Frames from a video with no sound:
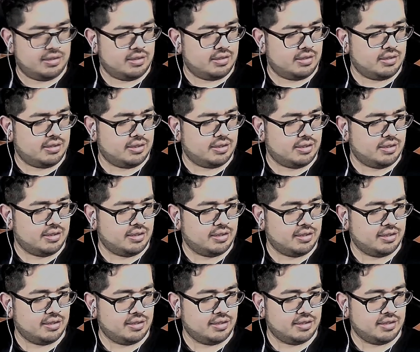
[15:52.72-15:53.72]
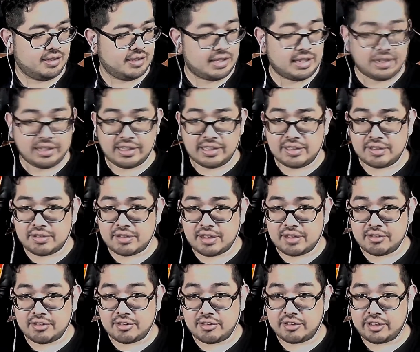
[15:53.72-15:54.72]
Oh. This
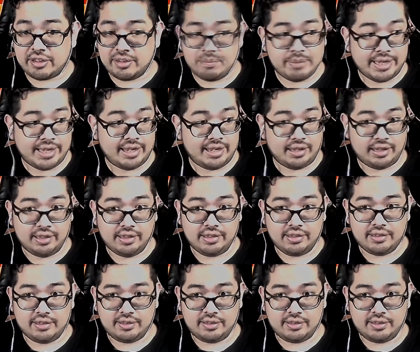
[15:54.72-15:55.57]
guy's a scumbag.